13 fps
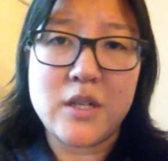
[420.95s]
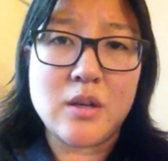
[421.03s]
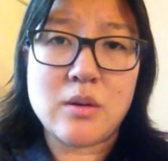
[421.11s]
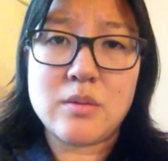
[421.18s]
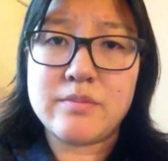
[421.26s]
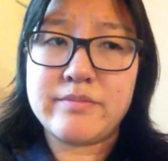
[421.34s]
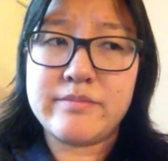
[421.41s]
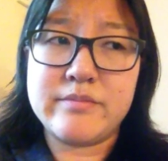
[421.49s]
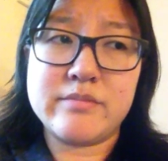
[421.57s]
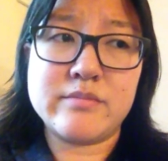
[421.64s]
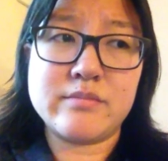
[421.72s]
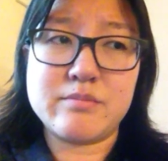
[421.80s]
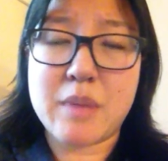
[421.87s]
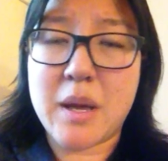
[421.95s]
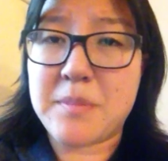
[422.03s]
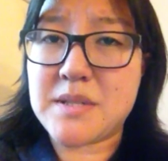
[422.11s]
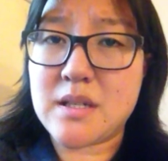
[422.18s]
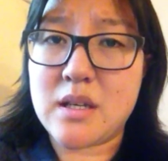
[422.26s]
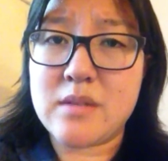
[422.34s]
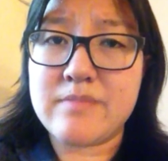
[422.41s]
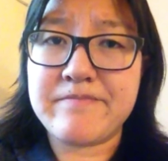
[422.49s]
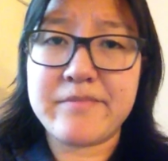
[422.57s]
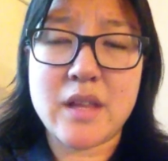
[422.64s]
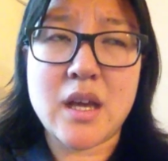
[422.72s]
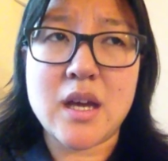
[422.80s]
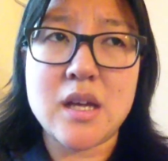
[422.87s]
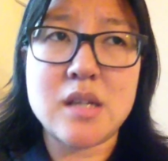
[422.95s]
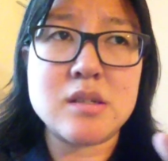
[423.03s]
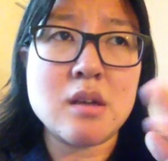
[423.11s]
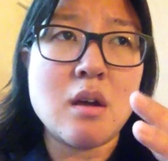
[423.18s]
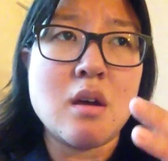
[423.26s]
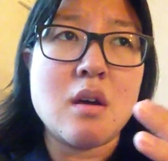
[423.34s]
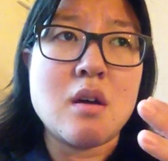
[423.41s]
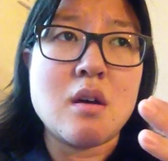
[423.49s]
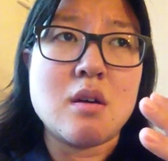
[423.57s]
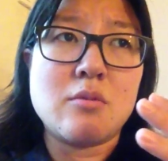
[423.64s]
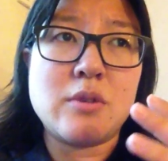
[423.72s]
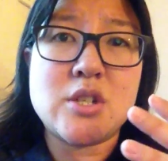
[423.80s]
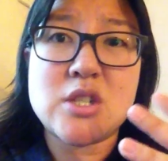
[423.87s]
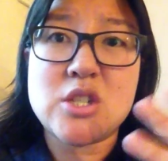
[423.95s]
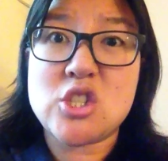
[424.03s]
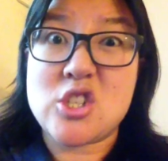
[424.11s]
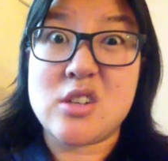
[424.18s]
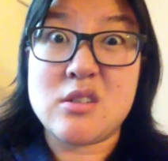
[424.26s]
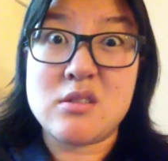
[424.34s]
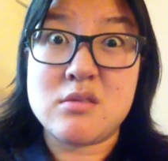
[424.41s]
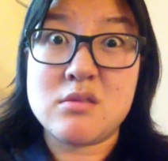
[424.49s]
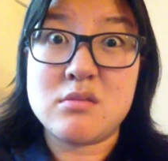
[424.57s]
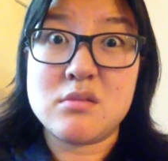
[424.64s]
you know, Pepsi, and we just chill.